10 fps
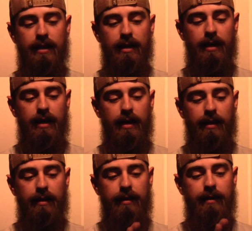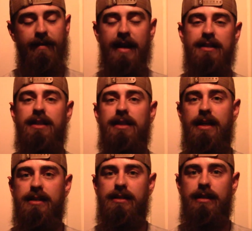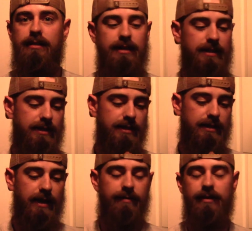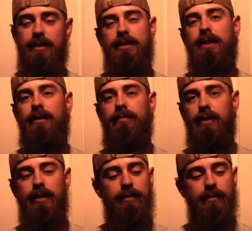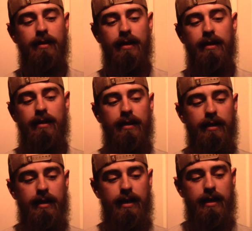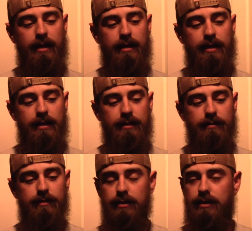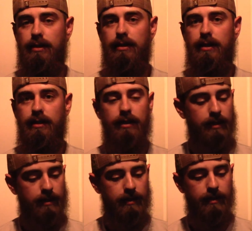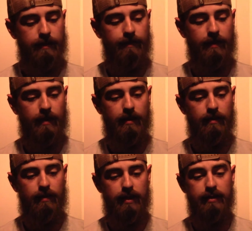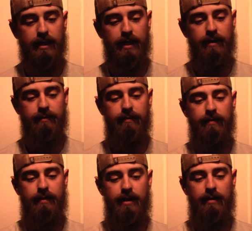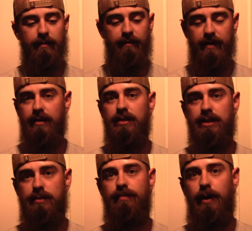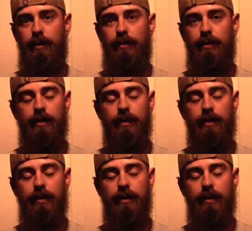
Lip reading: the fasteddiexl is definitely the sight for you. It is real sturdy, real tough, very smooth,